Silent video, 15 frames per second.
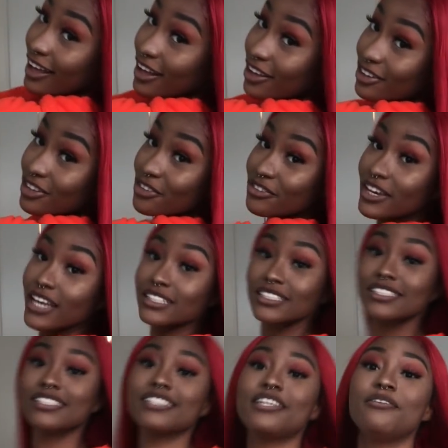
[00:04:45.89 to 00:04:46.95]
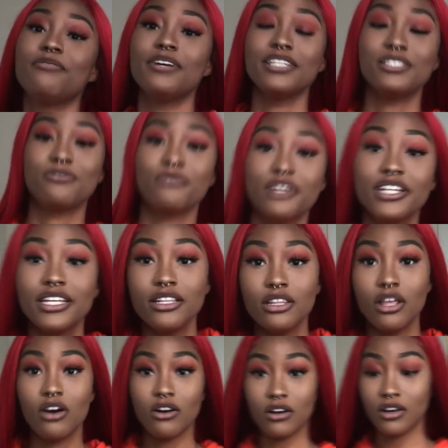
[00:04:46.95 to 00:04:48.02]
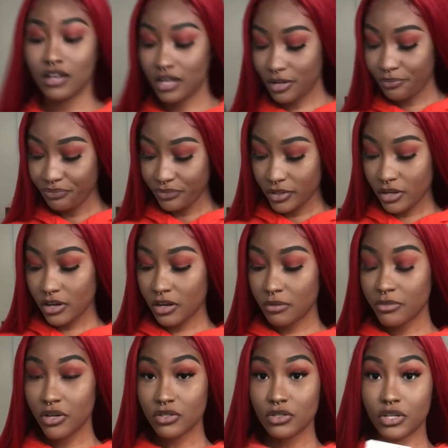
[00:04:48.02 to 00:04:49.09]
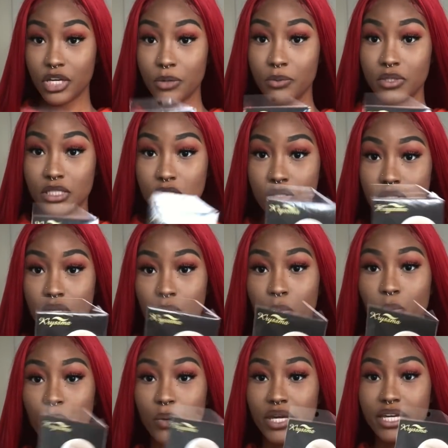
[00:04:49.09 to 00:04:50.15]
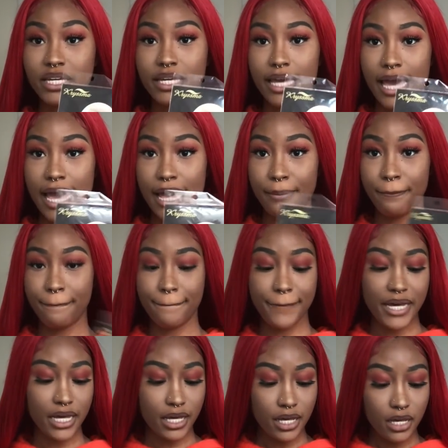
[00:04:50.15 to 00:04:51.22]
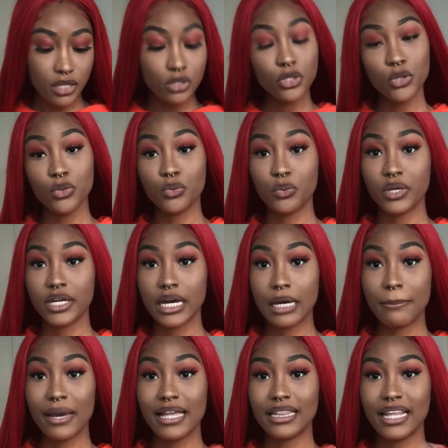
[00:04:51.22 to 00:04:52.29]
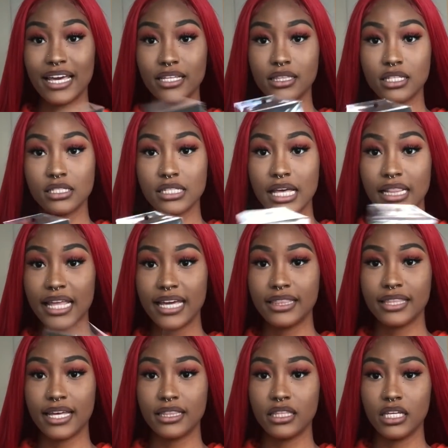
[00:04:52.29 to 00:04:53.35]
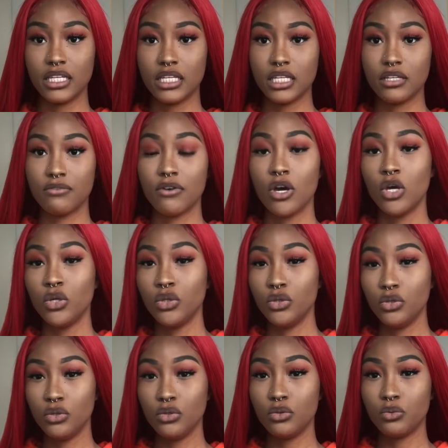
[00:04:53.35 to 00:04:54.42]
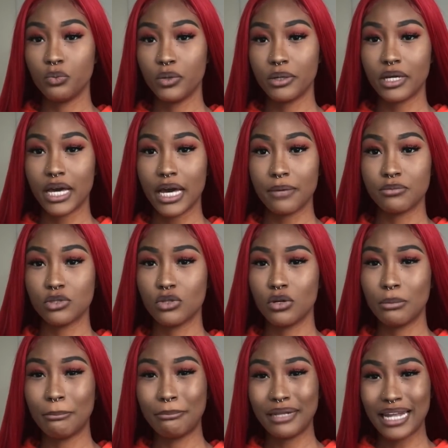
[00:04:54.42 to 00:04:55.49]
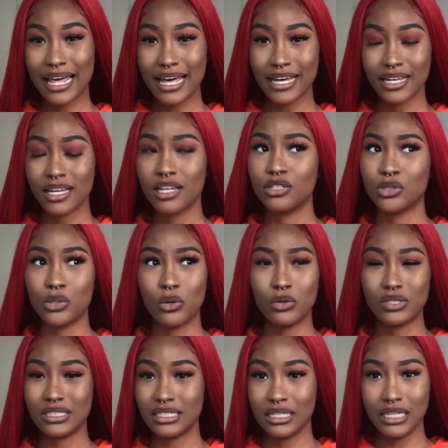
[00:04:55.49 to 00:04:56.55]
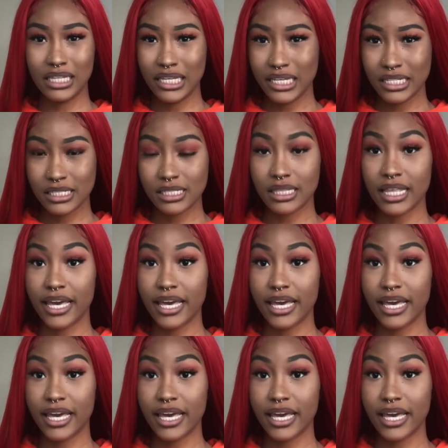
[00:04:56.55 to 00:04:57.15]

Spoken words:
I don't know if you guys can see, but it's really long. It also came with this wig cap, nude wig cap. I like this. I like that they give nude wig caps, not black, not lace.